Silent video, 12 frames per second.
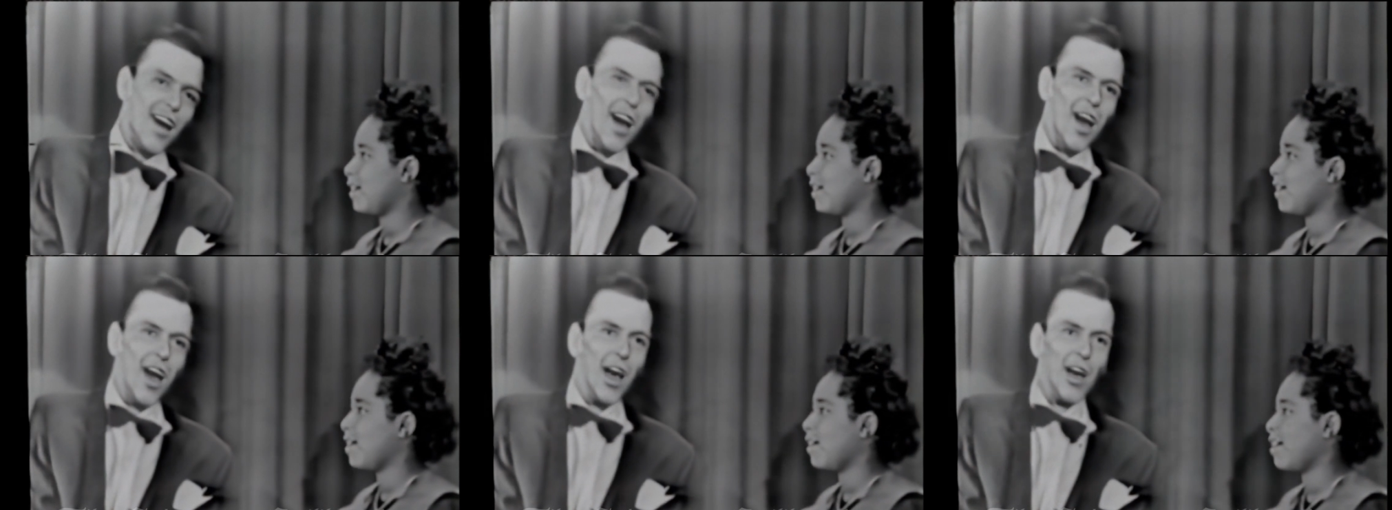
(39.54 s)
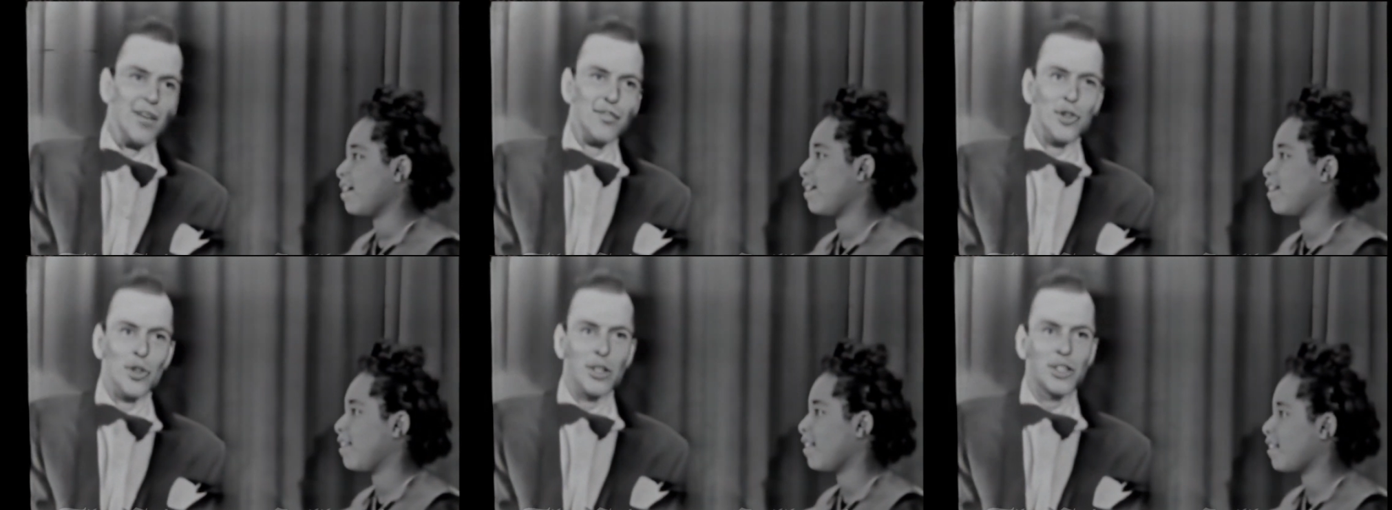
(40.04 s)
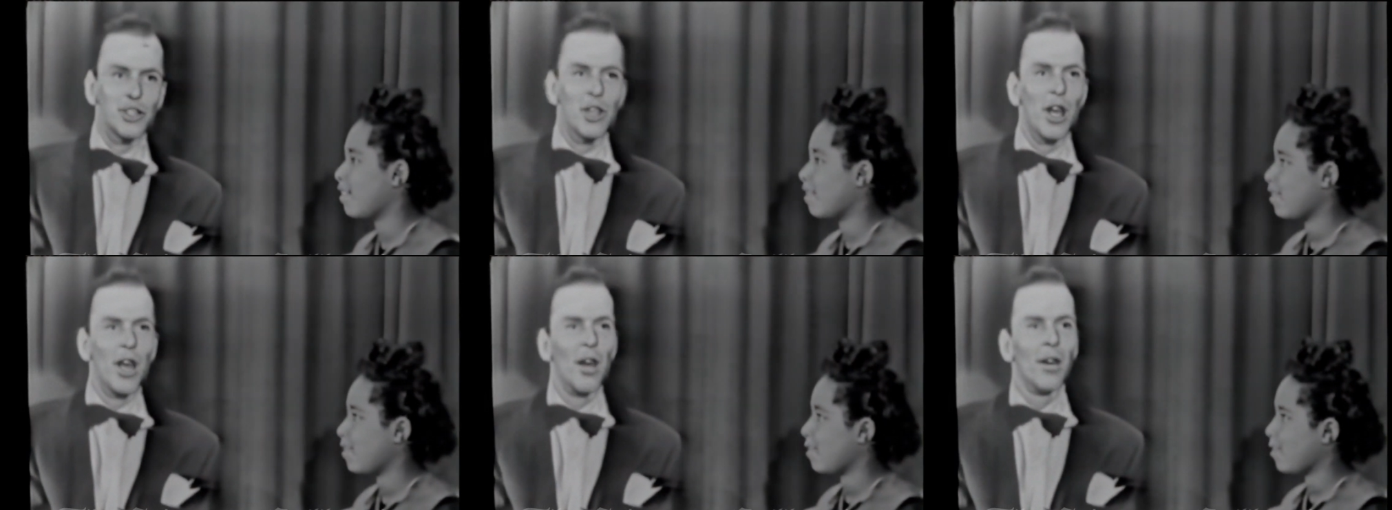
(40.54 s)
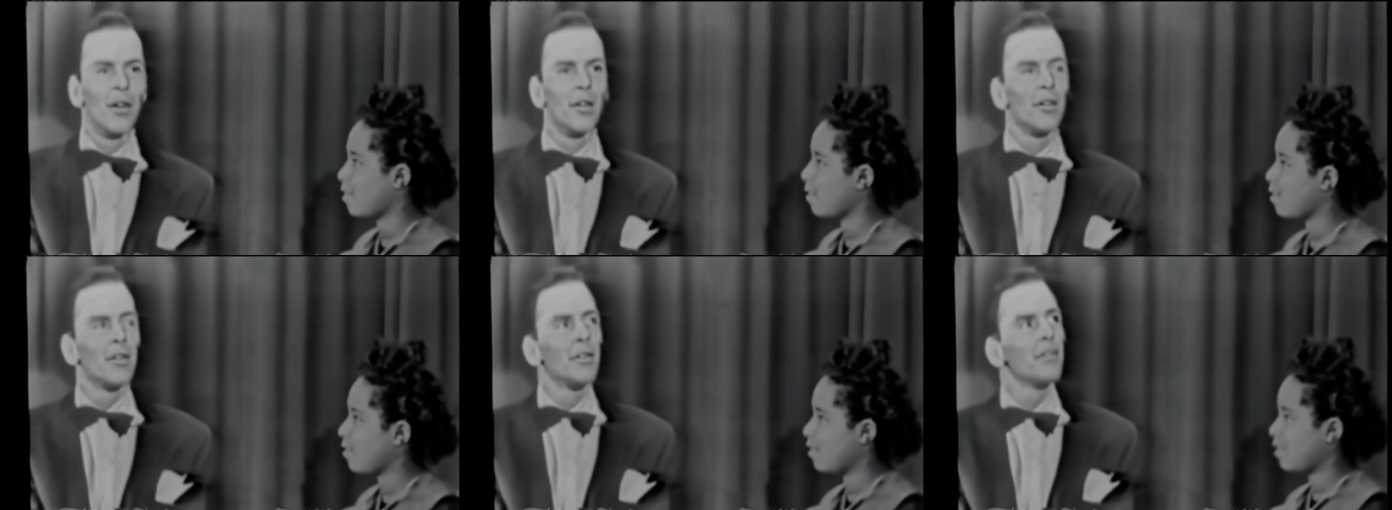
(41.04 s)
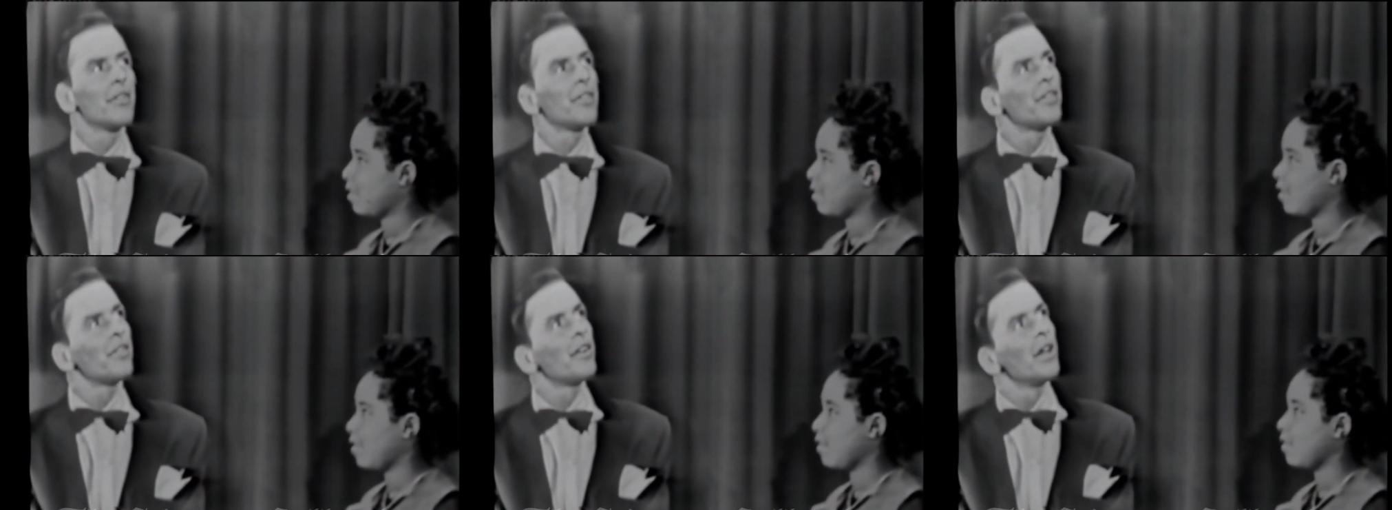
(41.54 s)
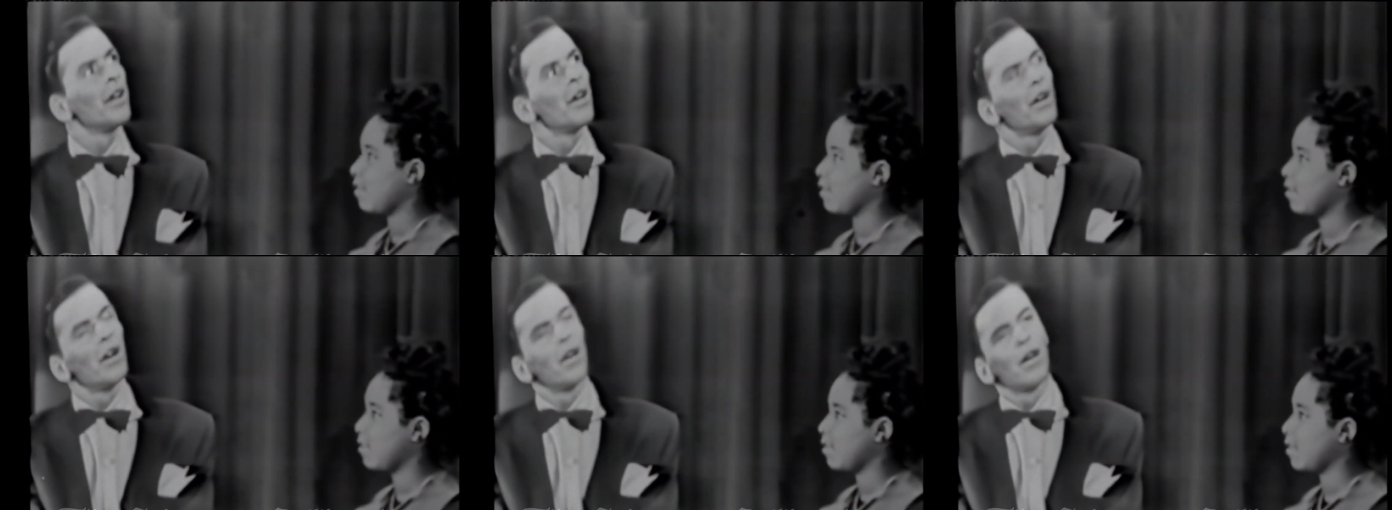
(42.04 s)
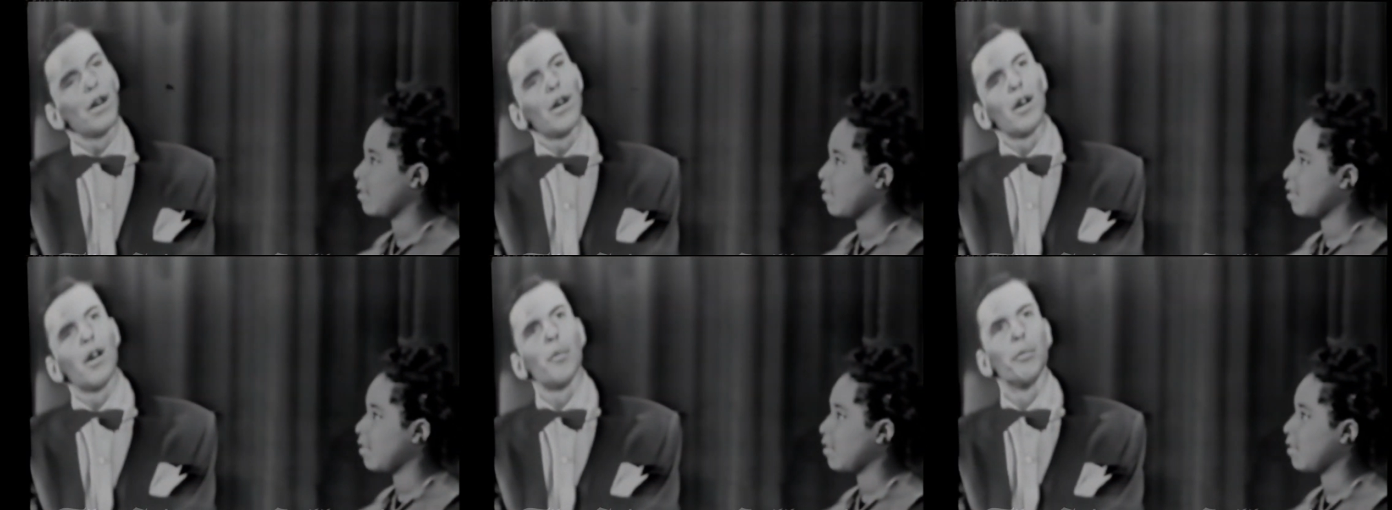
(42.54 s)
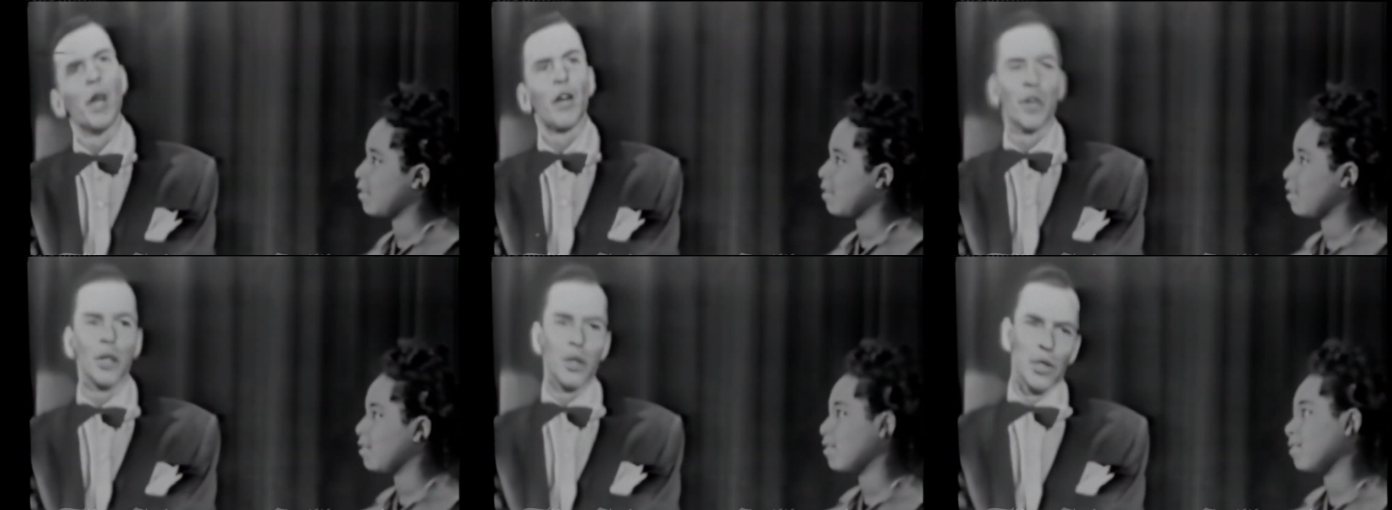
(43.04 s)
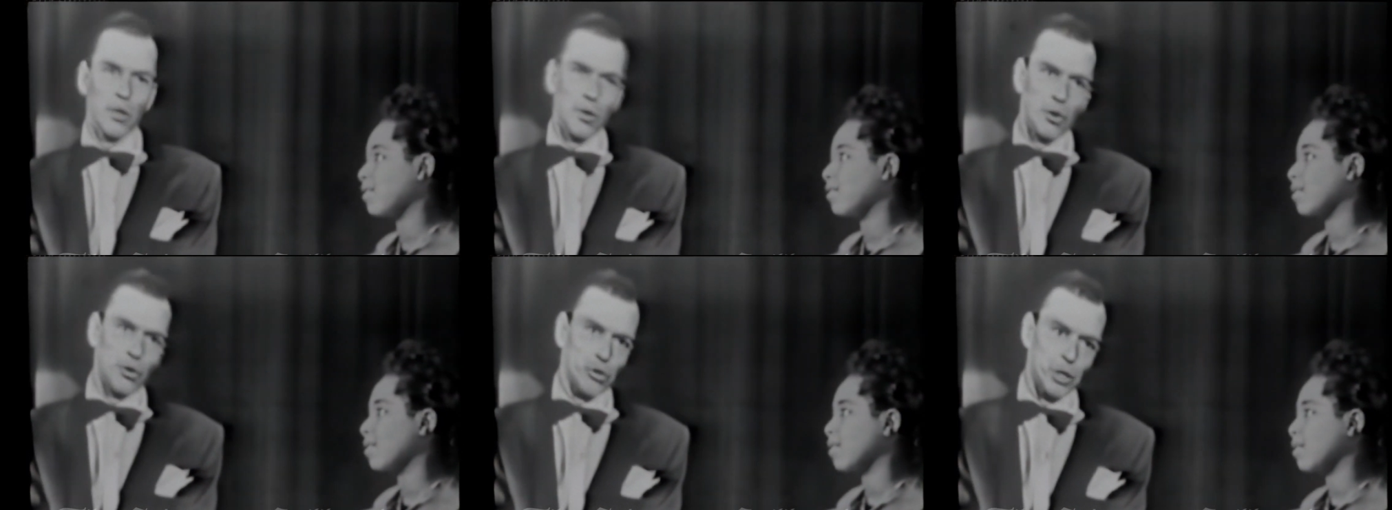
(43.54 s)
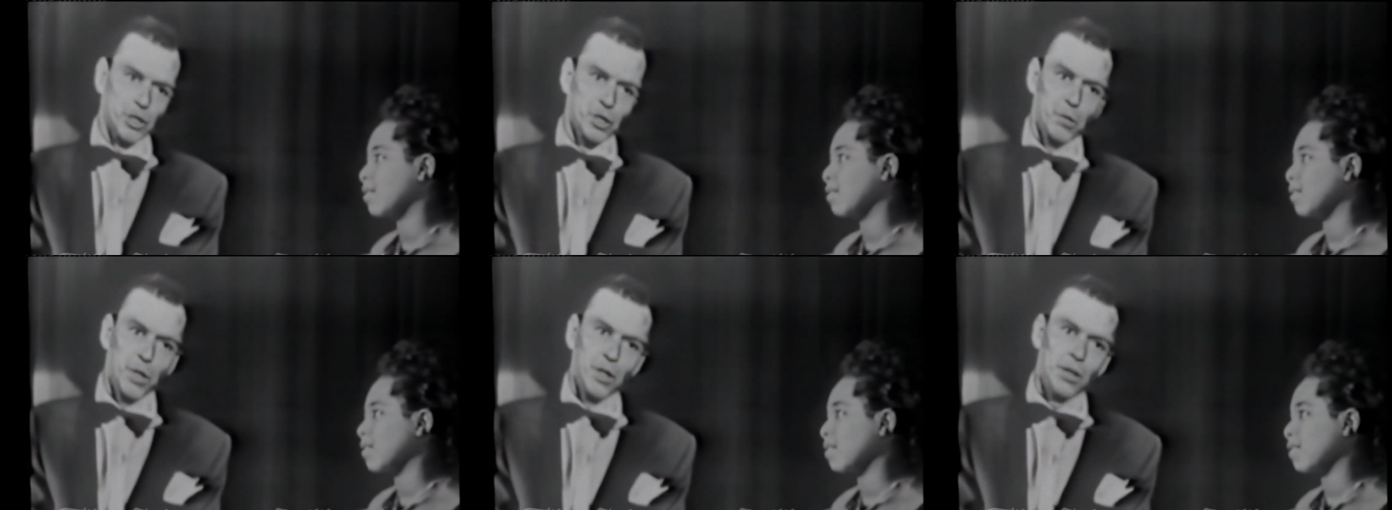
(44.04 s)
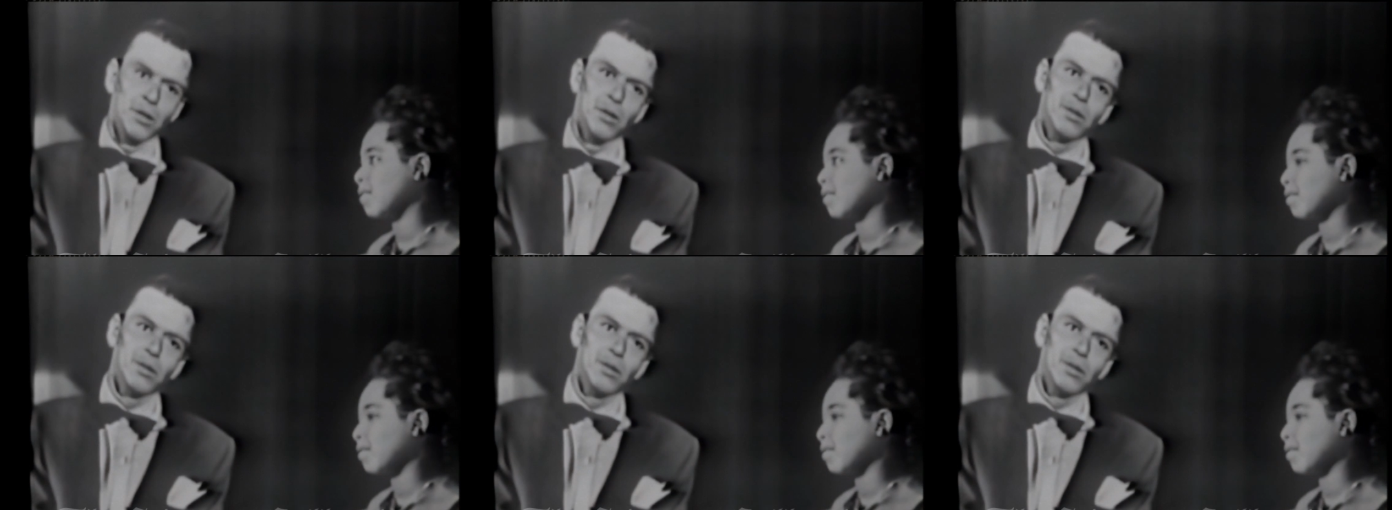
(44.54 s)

Speaker 1: huh? Have yourself a merry little Christmas.